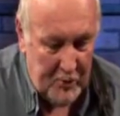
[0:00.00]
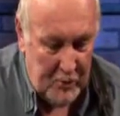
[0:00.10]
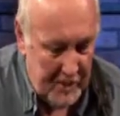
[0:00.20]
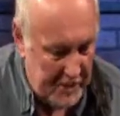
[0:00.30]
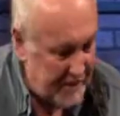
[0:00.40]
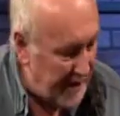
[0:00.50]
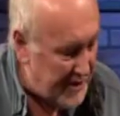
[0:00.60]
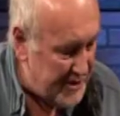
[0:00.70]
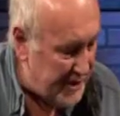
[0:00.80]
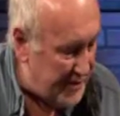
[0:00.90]
One of the
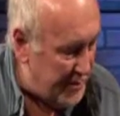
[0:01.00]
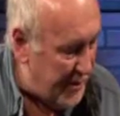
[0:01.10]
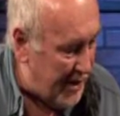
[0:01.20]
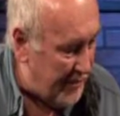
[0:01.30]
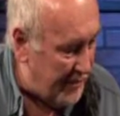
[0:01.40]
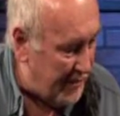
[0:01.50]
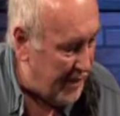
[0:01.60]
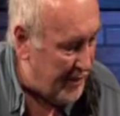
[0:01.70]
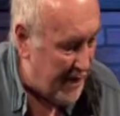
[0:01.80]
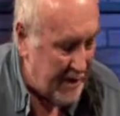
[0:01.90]
nice things about
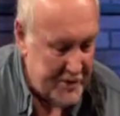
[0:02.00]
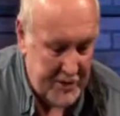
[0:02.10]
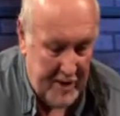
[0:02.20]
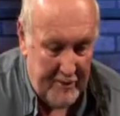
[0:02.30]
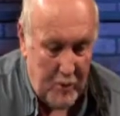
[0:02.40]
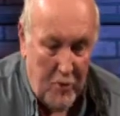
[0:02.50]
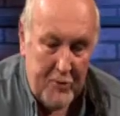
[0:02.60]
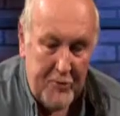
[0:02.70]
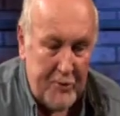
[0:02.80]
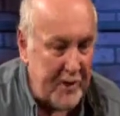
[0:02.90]
it is you have
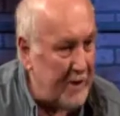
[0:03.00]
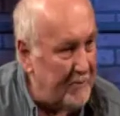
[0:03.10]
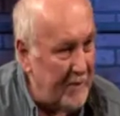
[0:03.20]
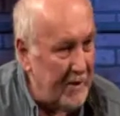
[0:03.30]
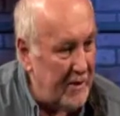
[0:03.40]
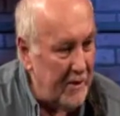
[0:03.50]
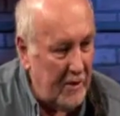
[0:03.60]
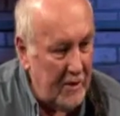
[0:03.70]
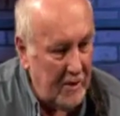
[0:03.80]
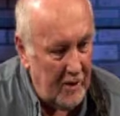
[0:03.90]
all three
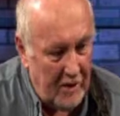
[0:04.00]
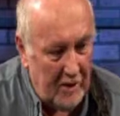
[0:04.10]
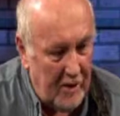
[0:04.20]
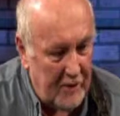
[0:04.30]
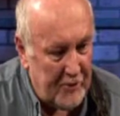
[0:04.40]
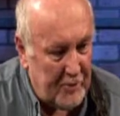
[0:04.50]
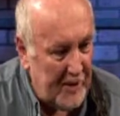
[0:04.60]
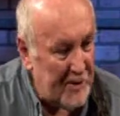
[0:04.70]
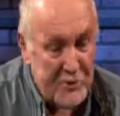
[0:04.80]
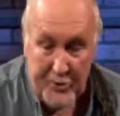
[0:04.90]
of the
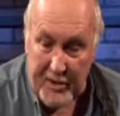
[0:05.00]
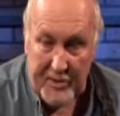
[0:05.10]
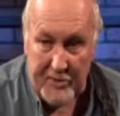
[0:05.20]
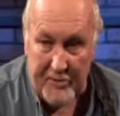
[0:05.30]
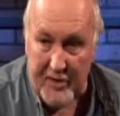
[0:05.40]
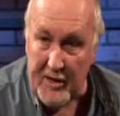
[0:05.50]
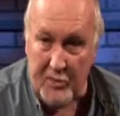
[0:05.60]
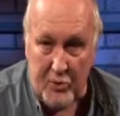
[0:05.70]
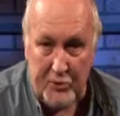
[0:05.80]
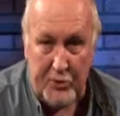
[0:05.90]
bass strings
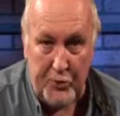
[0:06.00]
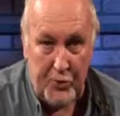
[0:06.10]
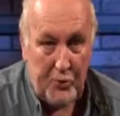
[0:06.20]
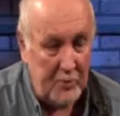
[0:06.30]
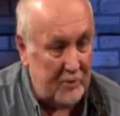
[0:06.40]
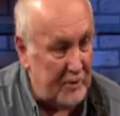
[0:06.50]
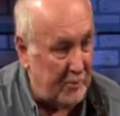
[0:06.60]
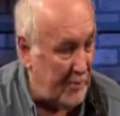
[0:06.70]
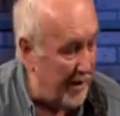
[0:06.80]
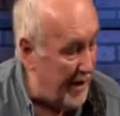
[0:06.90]
available
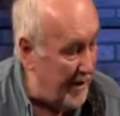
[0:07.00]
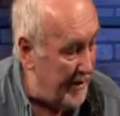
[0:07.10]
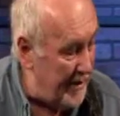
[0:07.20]
to play.